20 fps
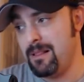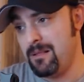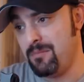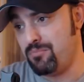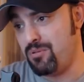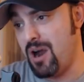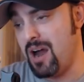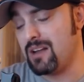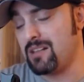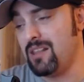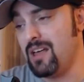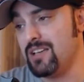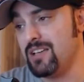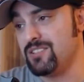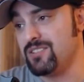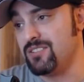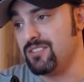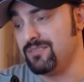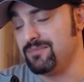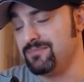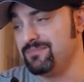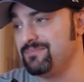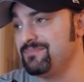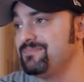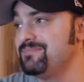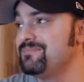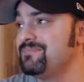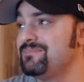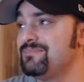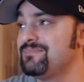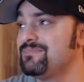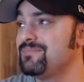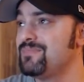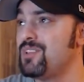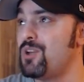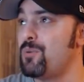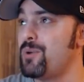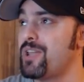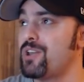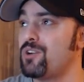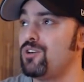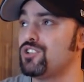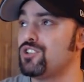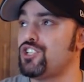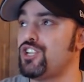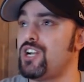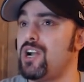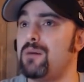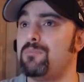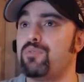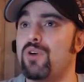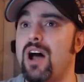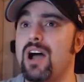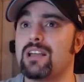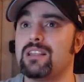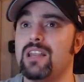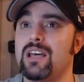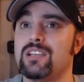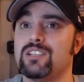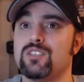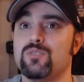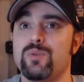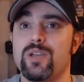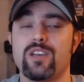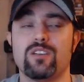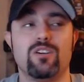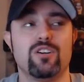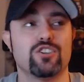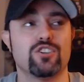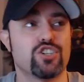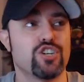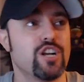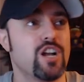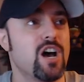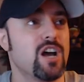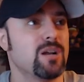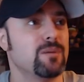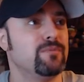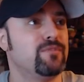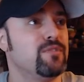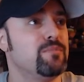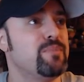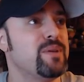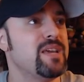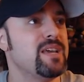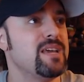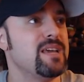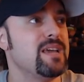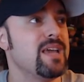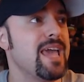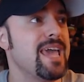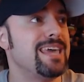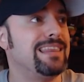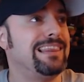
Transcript: Brock Lesnar. You know, we can all shit on Brock Lesnar. We can all shit on him for being a